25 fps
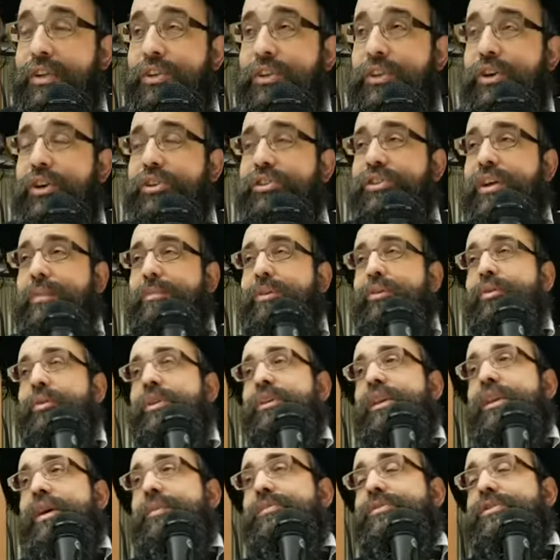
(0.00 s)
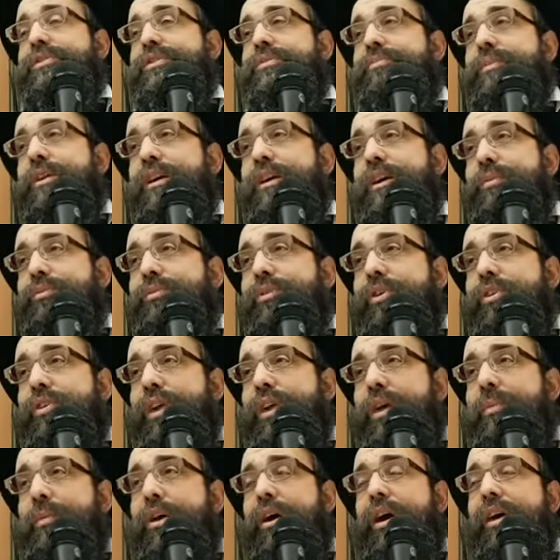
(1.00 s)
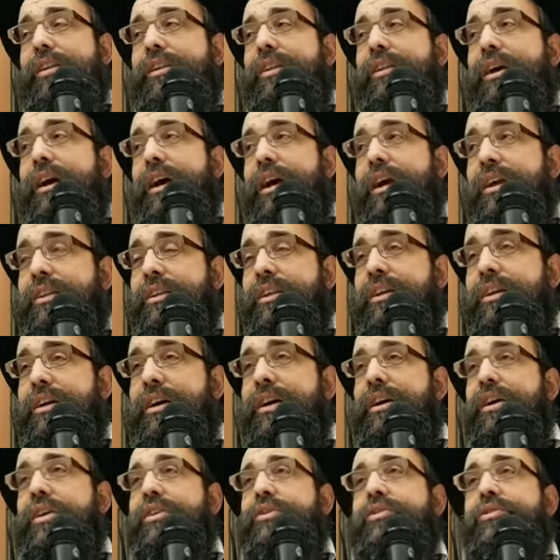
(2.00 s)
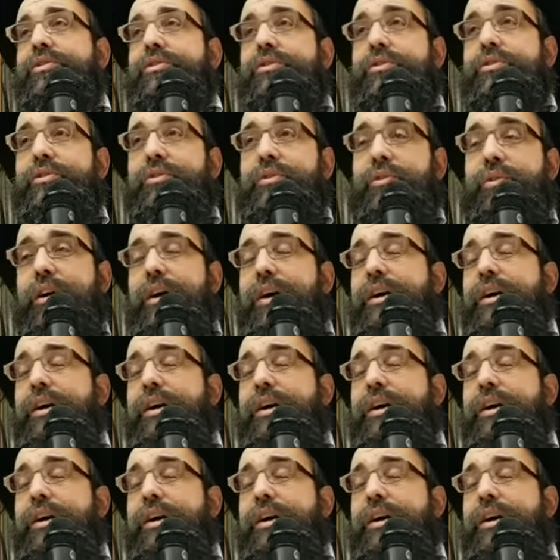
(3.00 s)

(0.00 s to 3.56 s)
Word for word: Turn to Rabbi Wilhelm's smicha program online to.